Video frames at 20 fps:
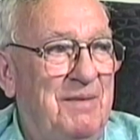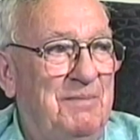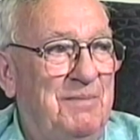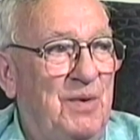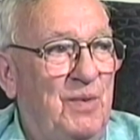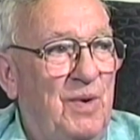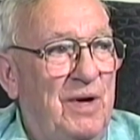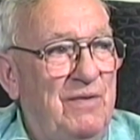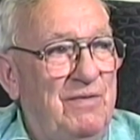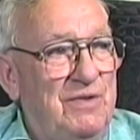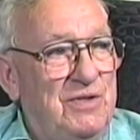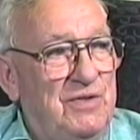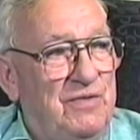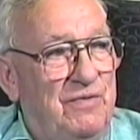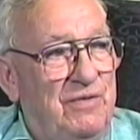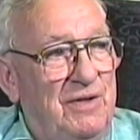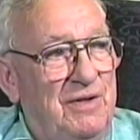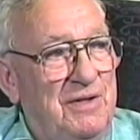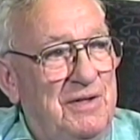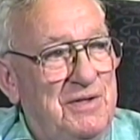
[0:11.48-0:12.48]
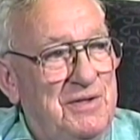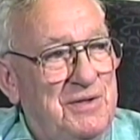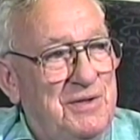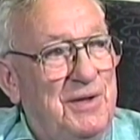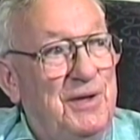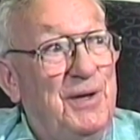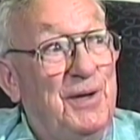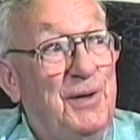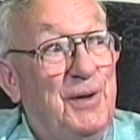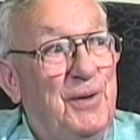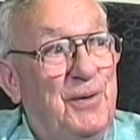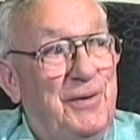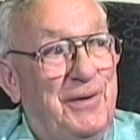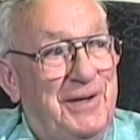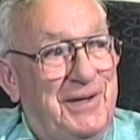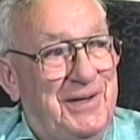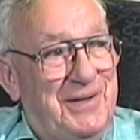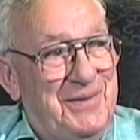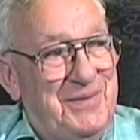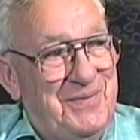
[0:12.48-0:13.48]
My wife is Phyllis
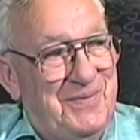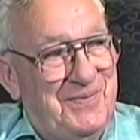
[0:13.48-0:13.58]
Gloria.